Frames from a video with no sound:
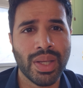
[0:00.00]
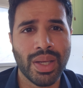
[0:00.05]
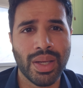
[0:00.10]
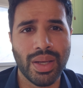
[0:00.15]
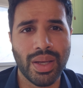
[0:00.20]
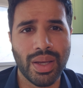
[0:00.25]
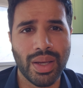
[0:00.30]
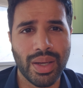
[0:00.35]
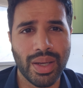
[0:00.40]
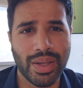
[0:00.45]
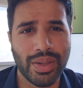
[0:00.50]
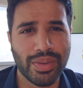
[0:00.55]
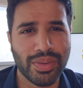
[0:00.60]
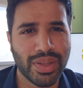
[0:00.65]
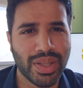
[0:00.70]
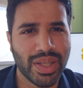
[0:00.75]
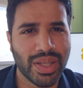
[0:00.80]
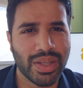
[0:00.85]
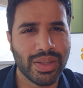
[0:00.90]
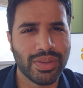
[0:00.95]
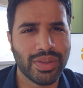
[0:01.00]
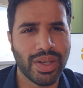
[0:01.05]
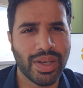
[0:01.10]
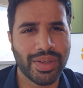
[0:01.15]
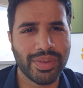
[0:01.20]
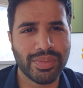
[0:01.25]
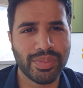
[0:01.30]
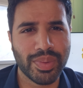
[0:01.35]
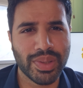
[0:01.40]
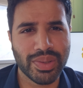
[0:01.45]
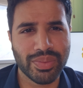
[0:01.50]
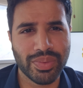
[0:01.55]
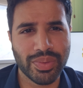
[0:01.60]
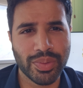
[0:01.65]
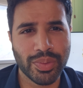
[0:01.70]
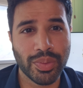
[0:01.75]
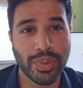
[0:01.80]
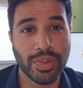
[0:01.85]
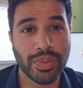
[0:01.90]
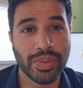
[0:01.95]
I don't think he'll have much of a
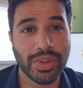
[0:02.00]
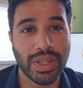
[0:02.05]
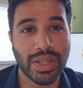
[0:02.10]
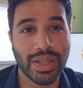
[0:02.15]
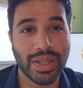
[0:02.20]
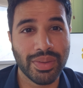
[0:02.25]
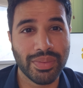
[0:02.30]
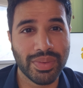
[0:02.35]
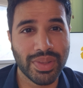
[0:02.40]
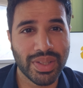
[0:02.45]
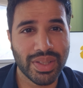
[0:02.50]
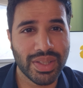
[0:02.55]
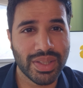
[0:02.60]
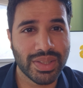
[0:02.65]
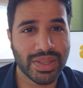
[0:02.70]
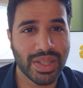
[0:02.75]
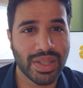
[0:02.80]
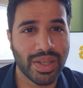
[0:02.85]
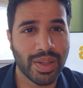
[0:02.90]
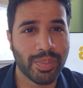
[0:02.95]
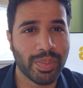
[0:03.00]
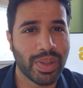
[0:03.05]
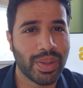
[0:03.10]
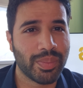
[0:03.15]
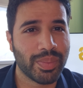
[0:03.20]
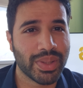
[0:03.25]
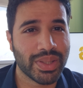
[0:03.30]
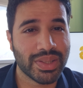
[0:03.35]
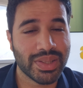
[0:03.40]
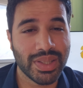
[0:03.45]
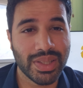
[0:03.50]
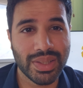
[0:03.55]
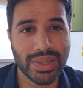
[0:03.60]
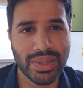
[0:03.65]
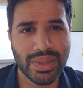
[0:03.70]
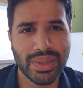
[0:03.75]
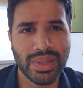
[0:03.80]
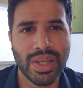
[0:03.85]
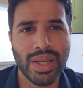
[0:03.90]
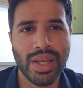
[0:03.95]
role with Cleveland this upcoming
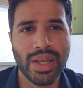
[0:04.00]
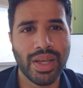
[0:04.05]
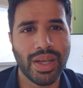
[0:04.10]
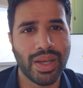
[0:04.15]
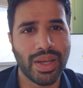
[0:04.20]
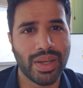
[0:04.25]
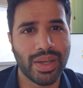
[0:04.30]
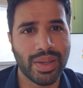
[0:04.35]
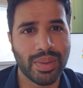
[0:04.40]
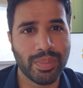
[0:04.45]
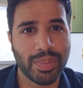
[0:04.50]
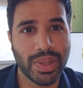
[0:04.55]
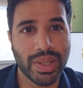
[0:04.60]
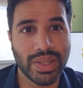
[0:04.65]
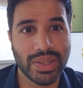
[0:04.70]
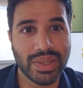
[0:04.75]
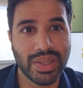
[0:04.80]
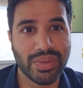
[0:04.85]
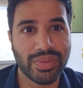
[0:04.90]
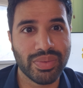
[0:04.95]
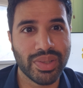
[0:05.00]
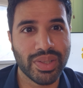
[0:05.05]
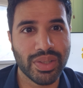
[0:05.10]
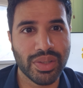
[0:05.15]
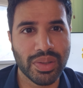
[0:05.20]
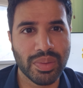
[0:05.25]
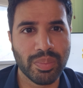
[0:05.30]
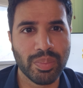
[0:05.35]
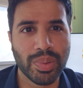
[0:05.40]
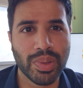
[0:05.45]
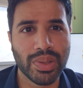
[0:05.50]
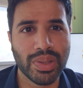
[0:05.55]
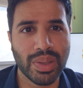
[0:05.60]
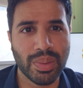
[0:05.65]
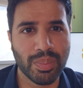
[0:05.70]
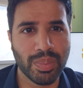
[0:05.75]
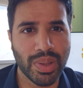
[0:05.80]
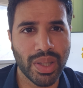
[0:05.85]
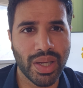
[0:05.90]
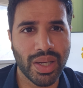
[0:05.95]
season, but he's definitely a good building
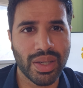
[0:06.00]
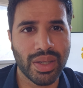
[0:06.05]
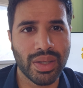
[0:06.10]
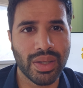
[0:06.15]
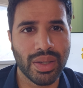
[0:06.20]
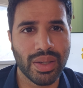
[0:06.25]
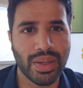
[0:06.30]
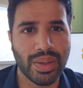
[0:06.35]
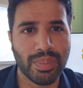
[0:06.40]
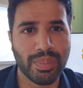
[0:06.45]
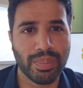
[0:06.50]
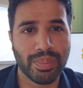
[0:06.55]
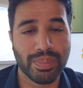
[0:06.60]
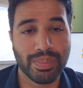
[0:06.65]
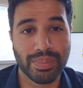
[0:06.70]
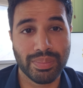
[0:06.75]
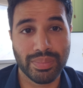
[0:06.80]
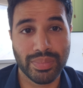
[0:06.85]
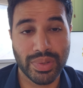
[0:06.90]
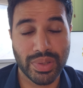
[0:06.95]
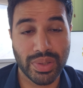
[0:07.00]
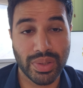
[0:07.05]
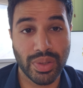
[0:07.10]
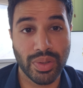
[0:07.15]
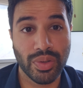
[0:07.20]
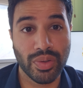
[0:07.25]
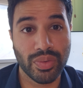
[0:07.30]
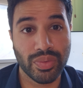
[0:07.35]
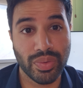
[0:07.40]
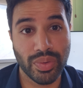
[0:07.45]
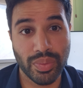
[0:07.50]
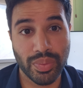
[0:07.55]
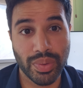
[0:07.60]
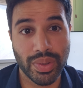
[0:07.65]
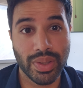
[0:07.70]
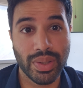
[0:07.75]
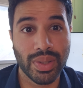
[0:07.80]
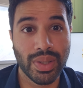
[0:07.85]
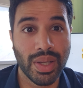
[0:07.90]
block to go forward.